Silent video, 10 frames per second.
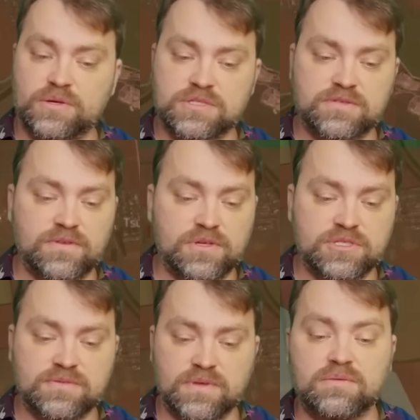those
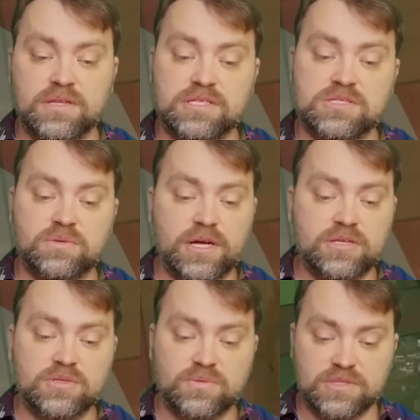fields with its
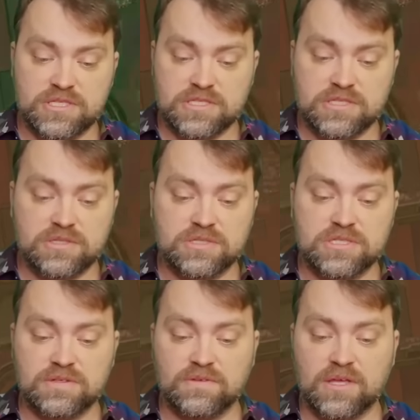strike to with
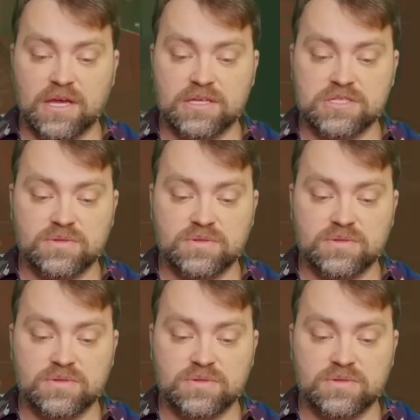Sonsivka,